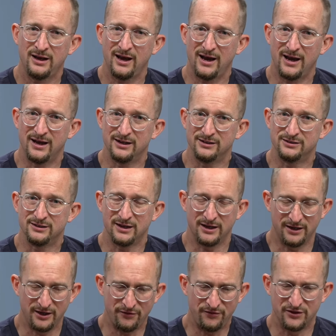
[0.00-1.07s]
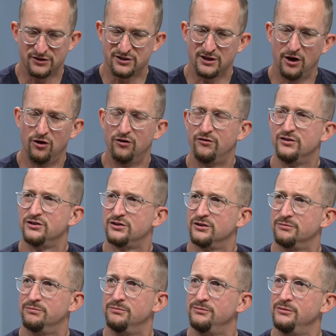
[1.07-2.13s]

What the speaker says: And if the self is the